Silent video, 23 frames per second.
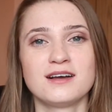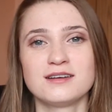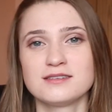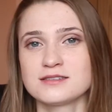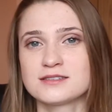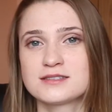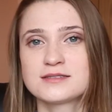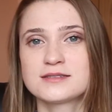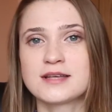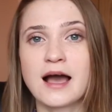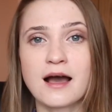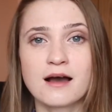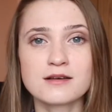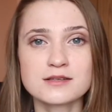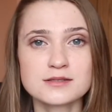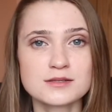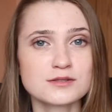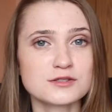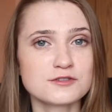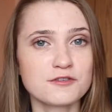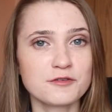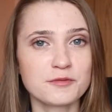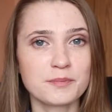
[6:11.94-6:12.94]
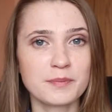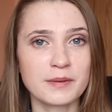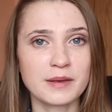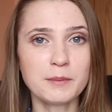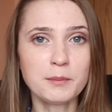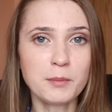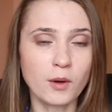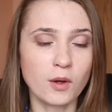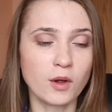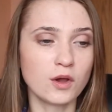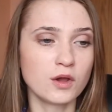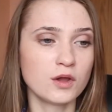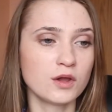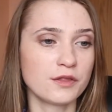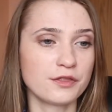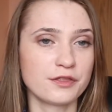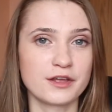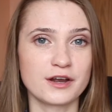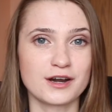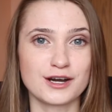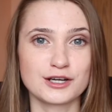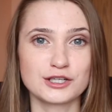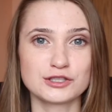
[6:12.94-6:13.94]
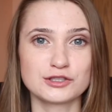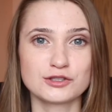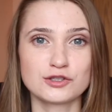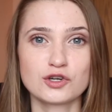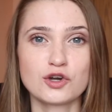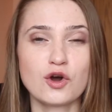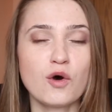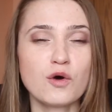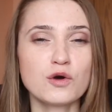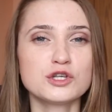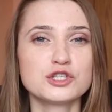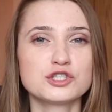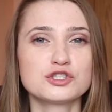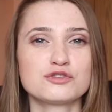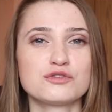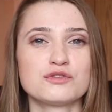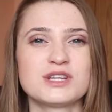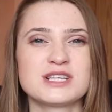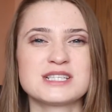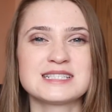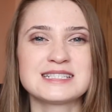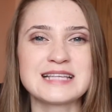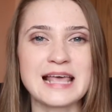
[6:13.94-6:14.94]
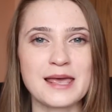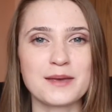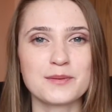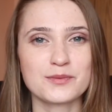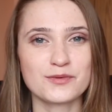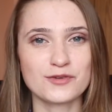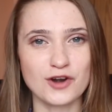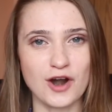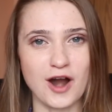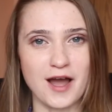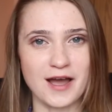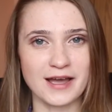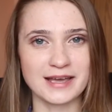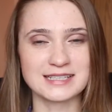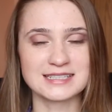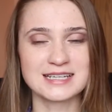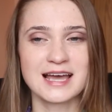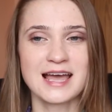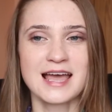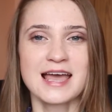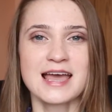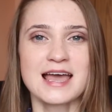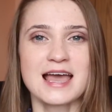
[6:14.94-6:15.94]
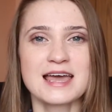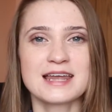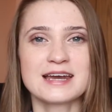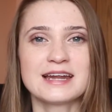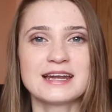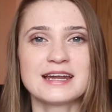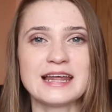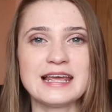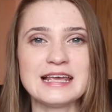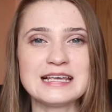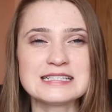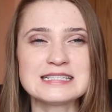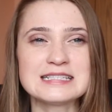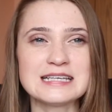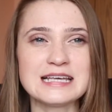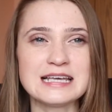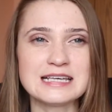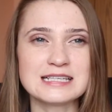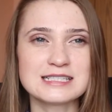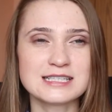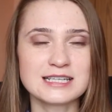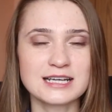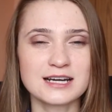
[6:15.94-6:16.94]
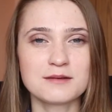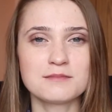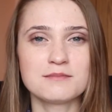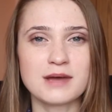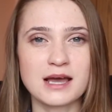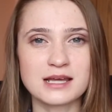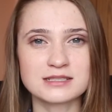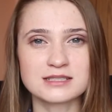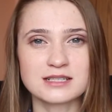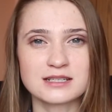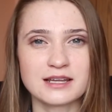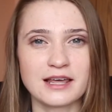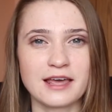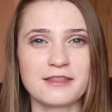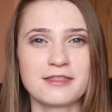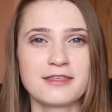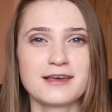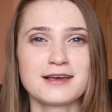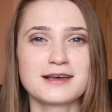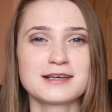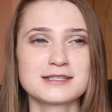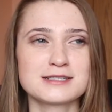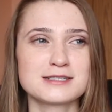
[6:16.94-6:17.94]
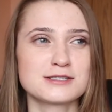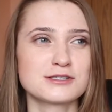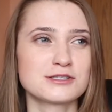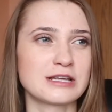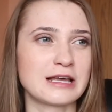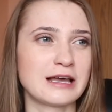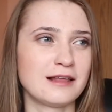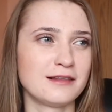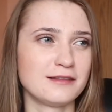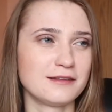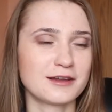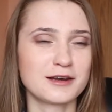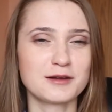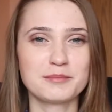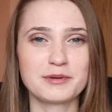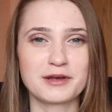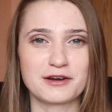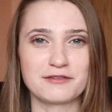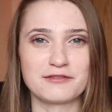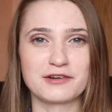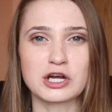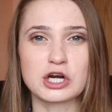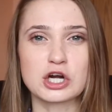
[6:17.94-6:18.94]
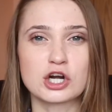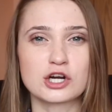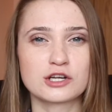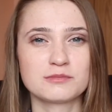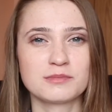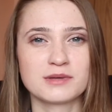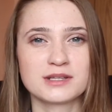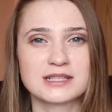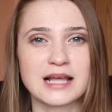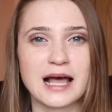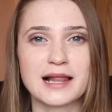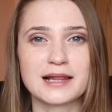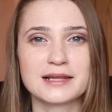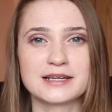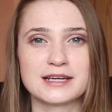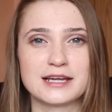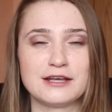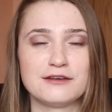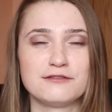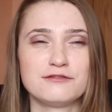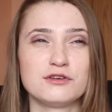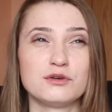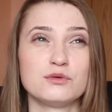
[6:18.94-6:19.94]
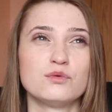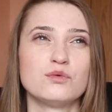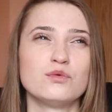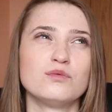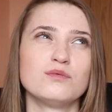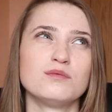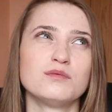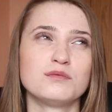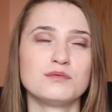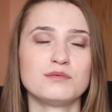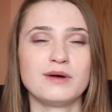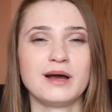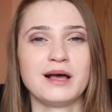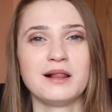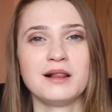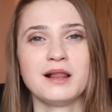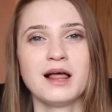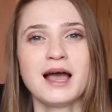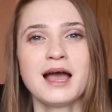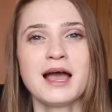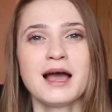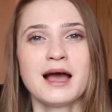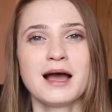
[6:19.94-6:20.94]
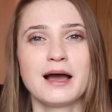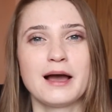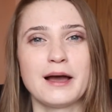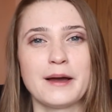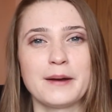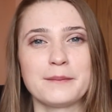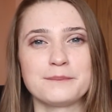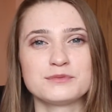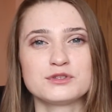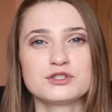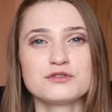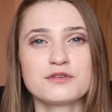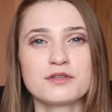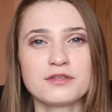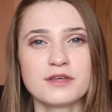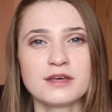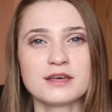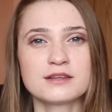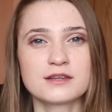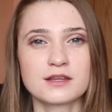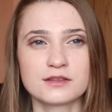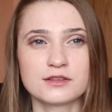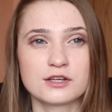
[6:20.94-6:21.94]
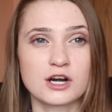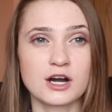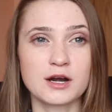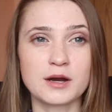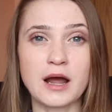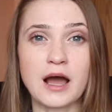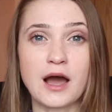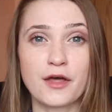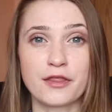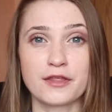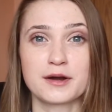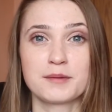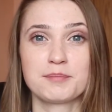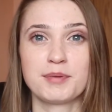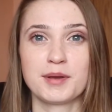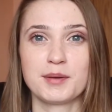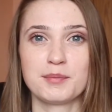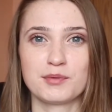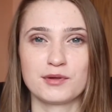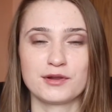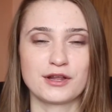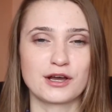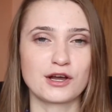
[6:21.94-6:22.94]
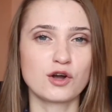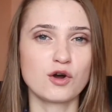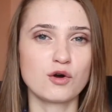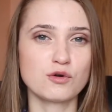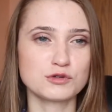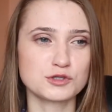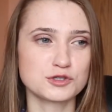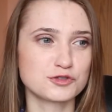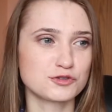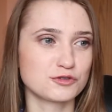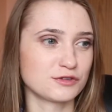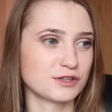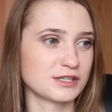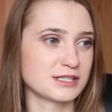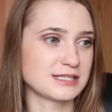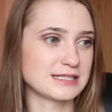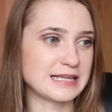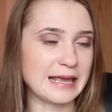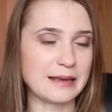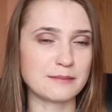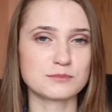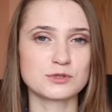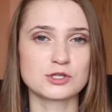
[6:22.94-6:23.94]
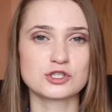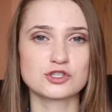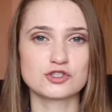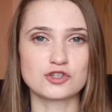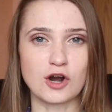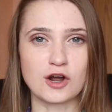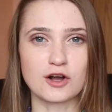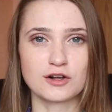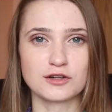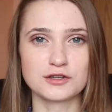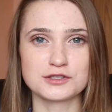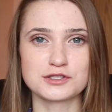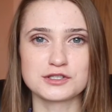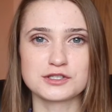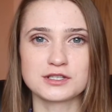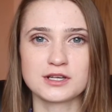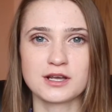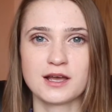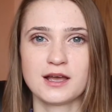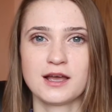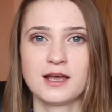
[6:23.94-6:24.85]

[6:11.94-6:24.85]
thousands of people that are going through the same grind. And it is easier mentally. I think it's a little bit of a herd mentality, if you will, to think that there are other people that are going through the same struggles